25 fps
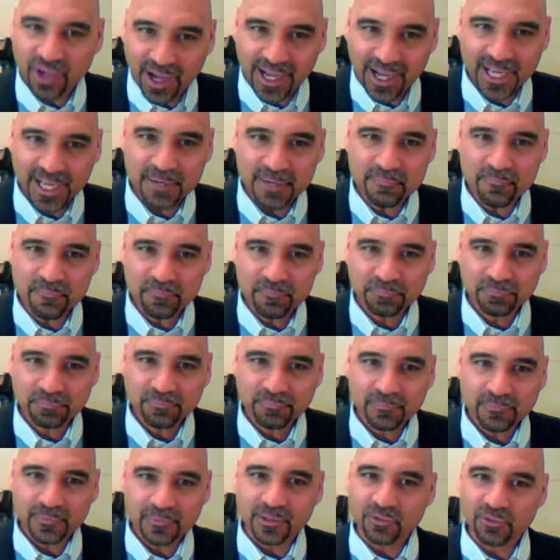wouldn't you
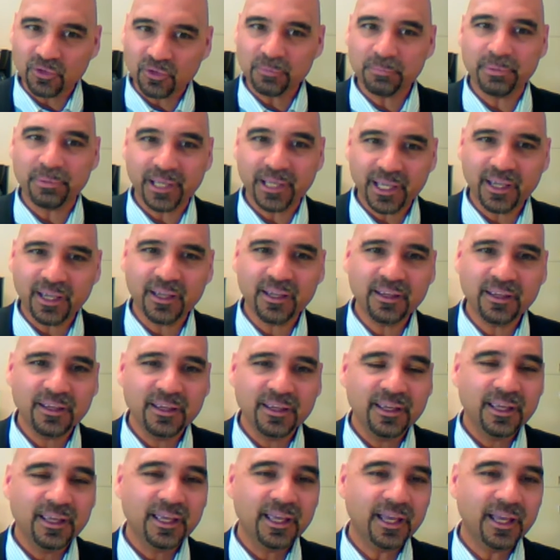really want
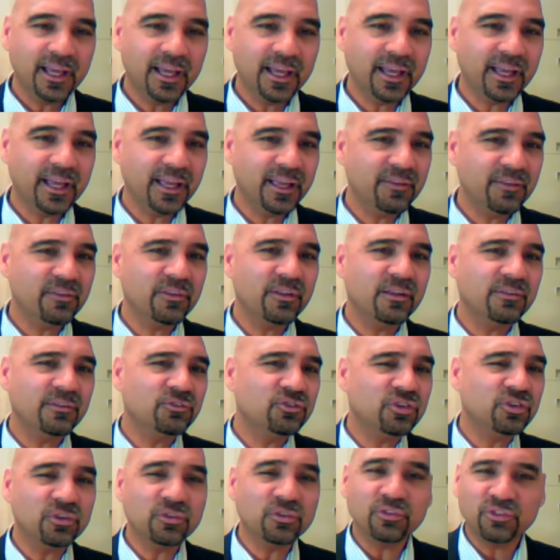time to
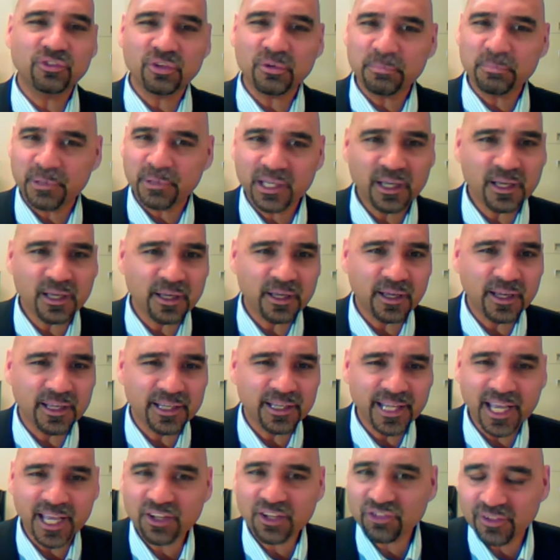be
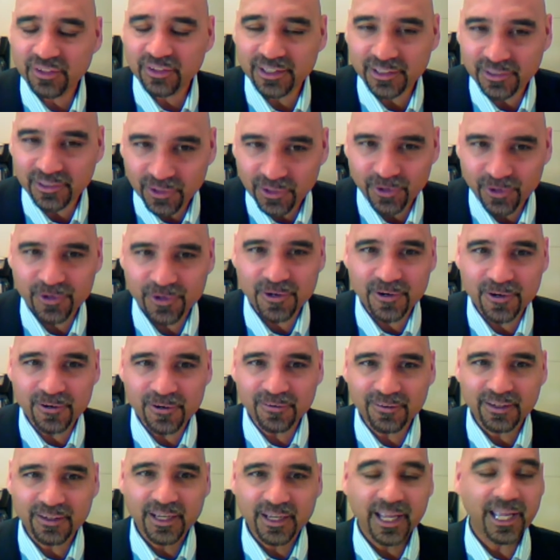
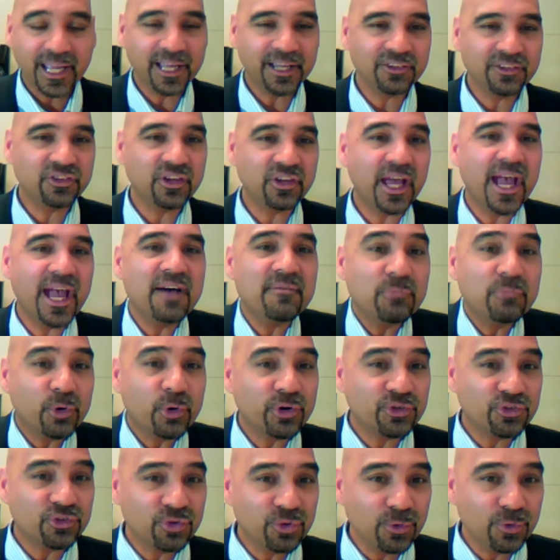an
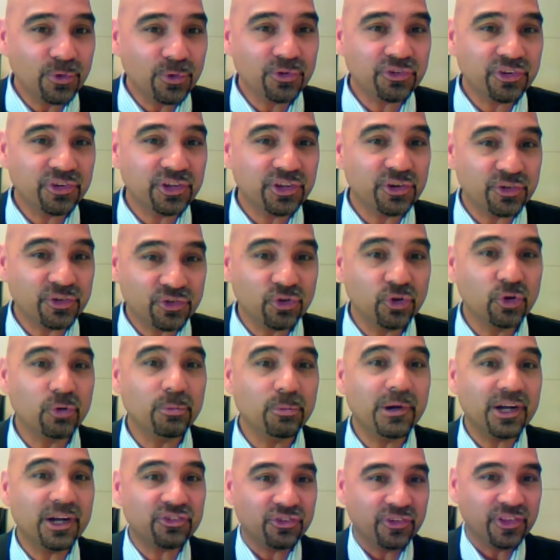excellent learner, and
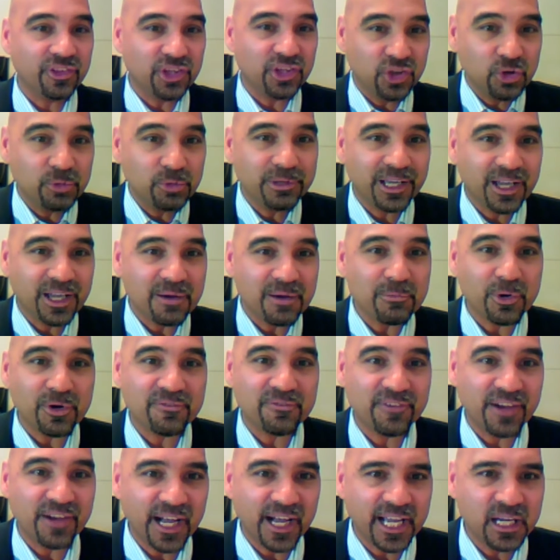to have more tools
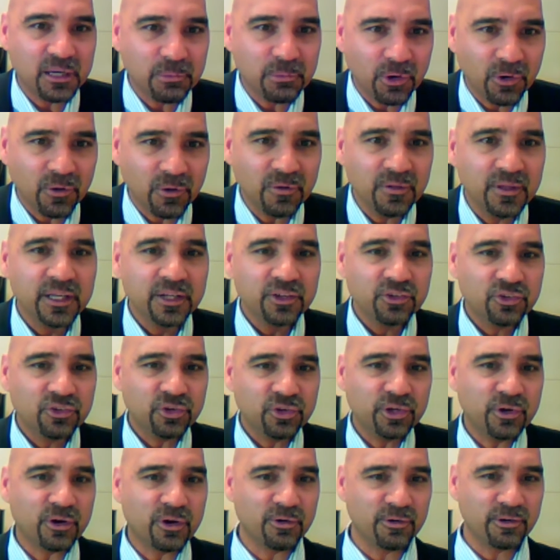in your toolbox so that
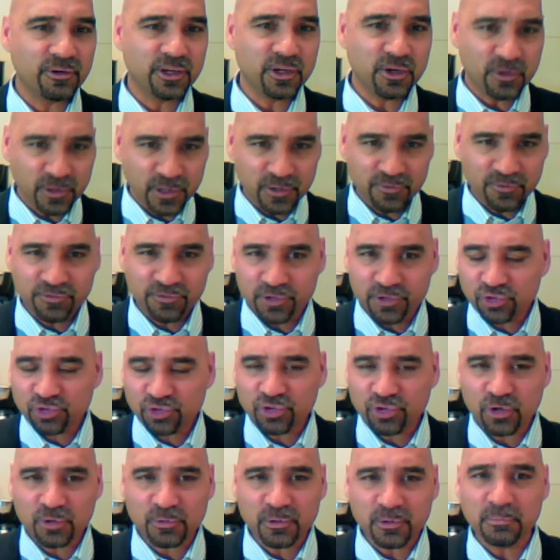you become more
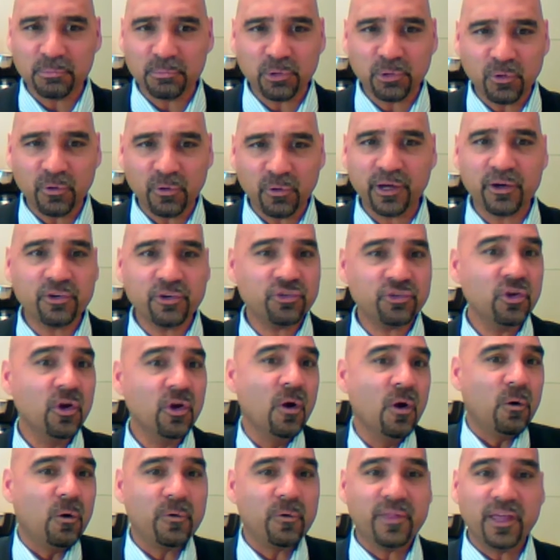valuable to
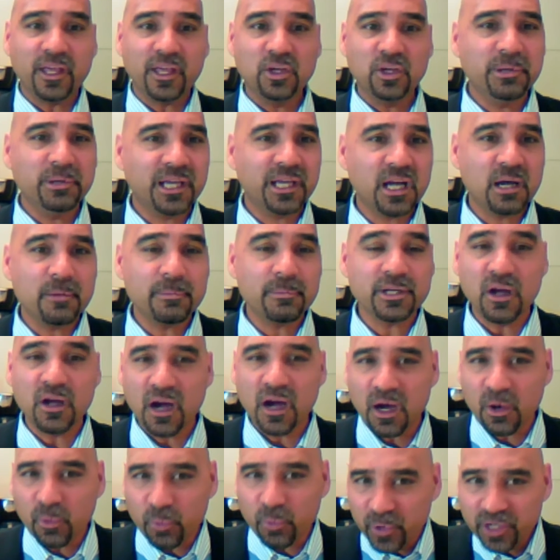your future
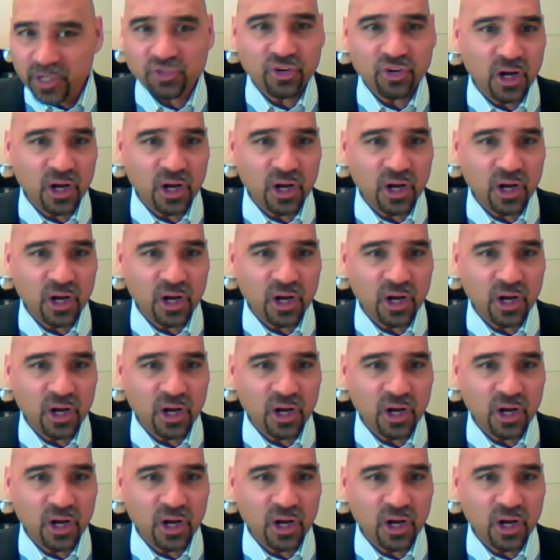employers,